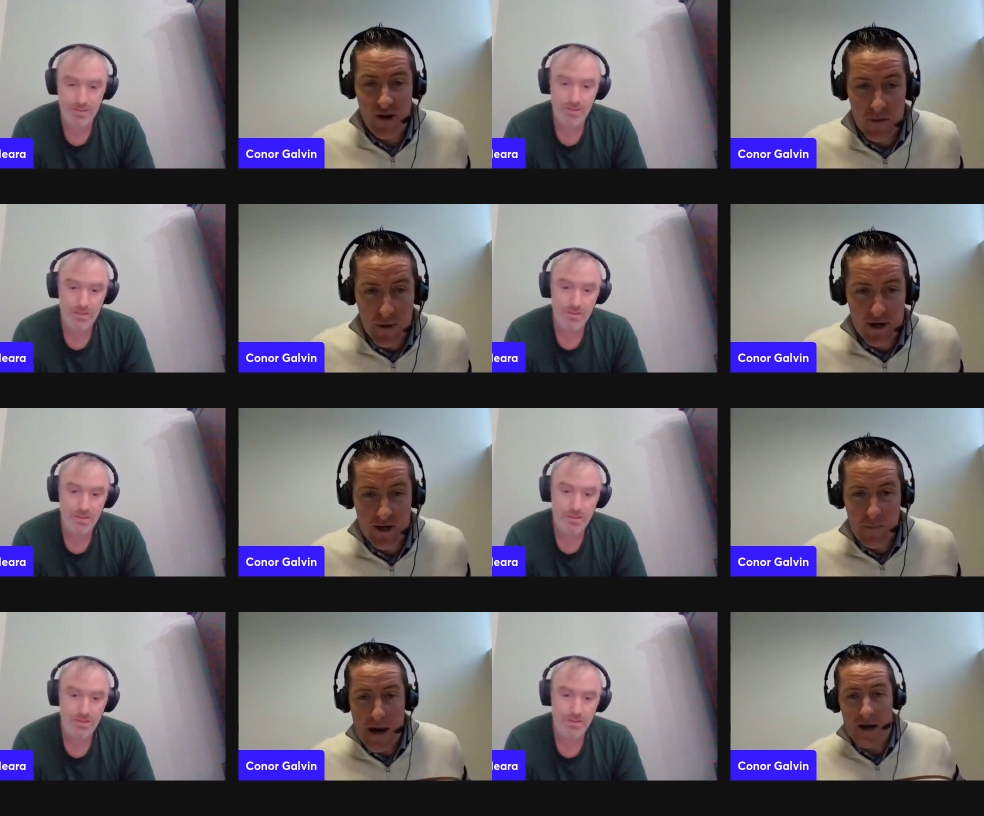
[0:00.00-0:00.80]
Speaker 1: Fielded by
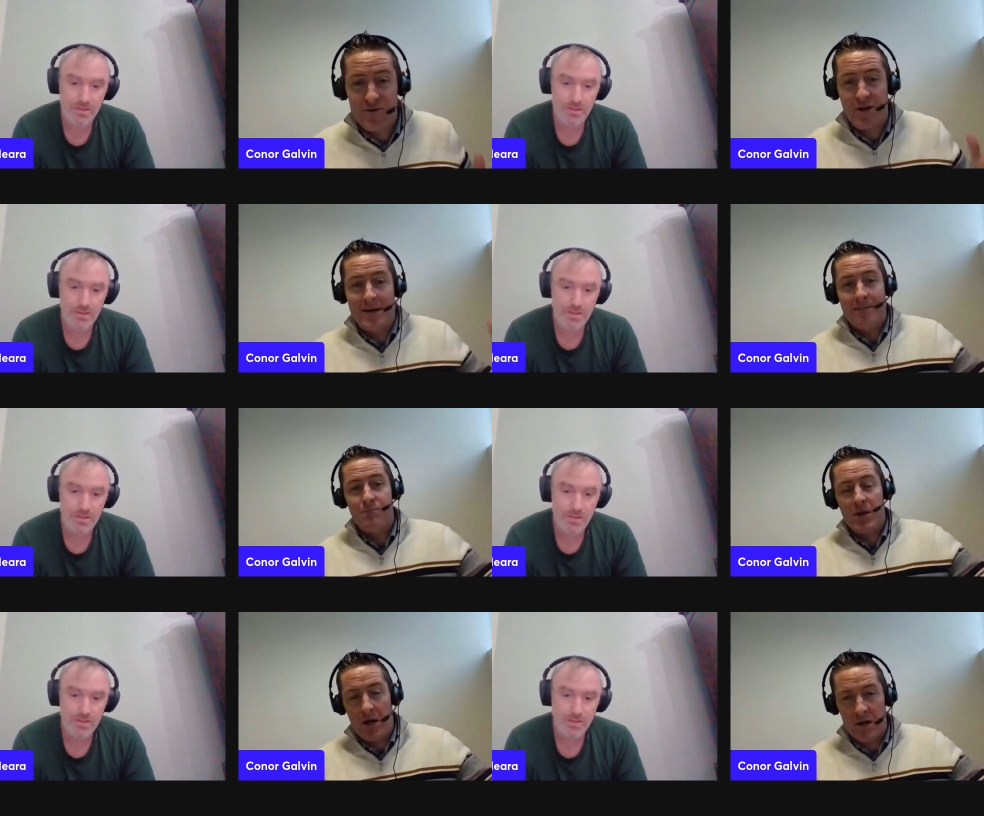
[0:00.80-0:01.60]
Kilpatrick,
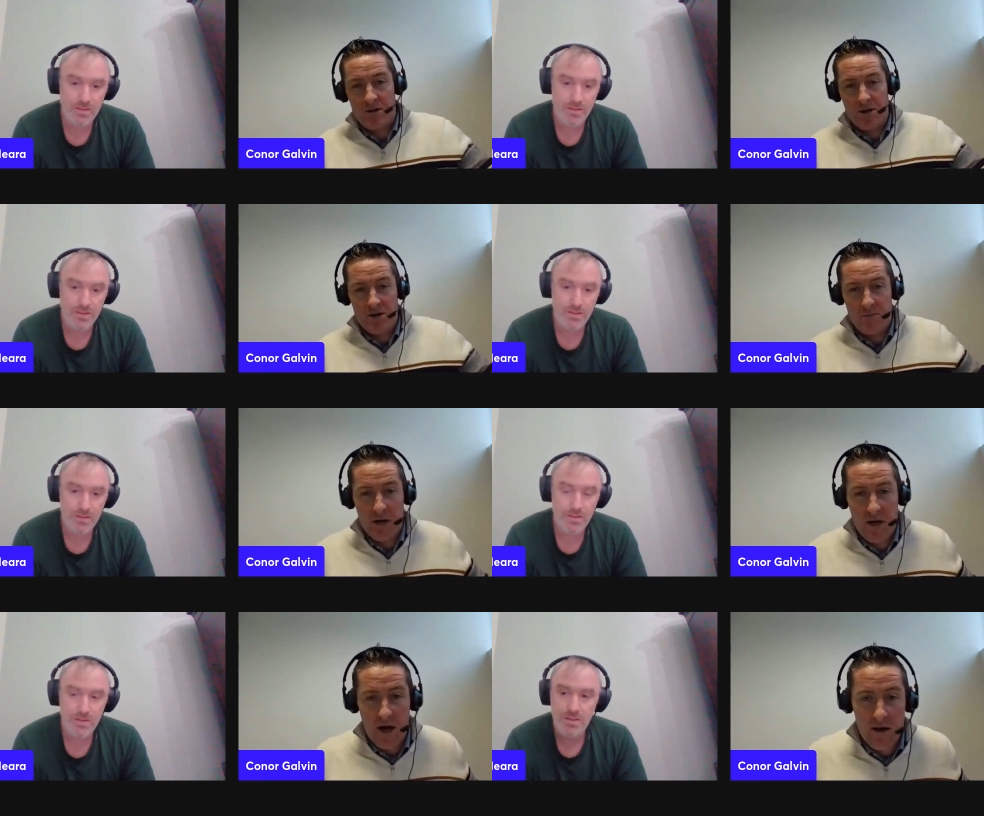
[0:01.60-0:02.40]
kicked into
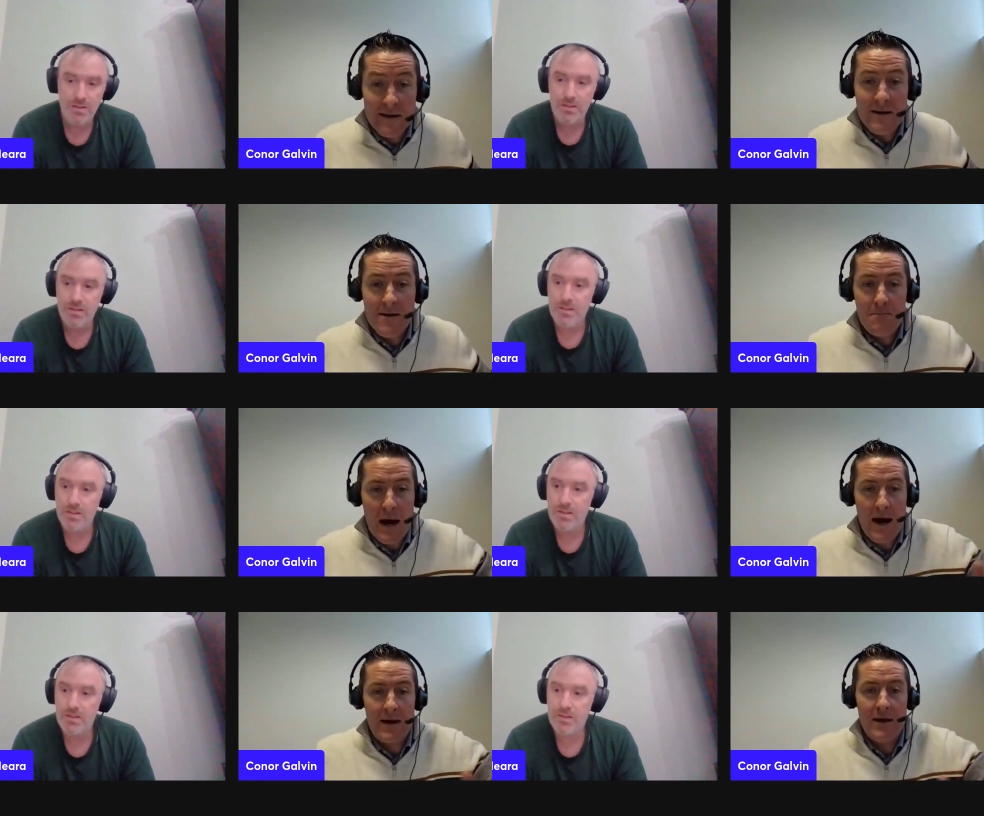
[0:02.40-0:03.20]
McKenna,
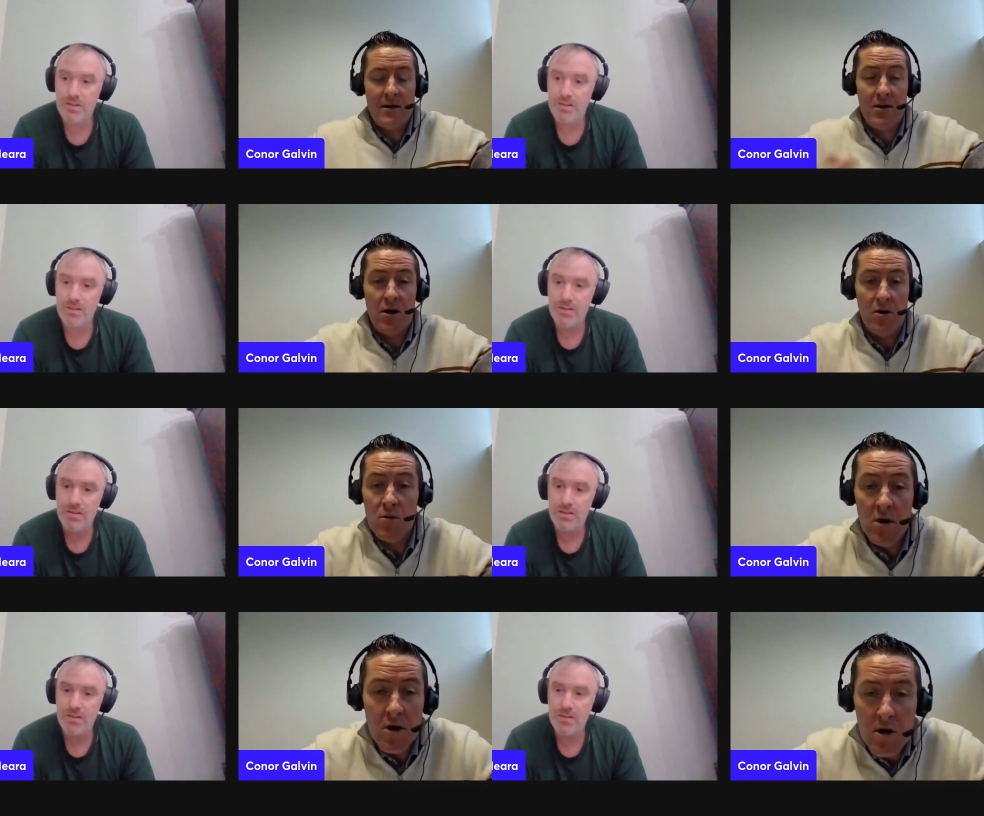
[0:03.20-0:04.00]
bang,
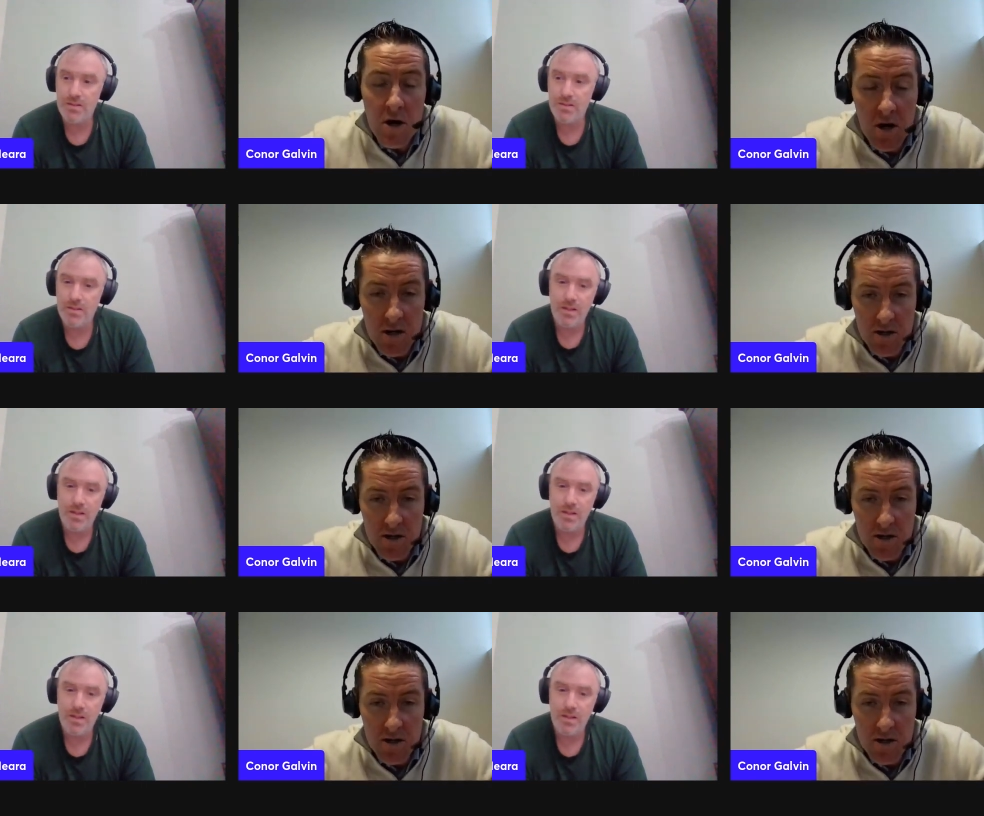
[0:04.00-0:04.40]
goal. All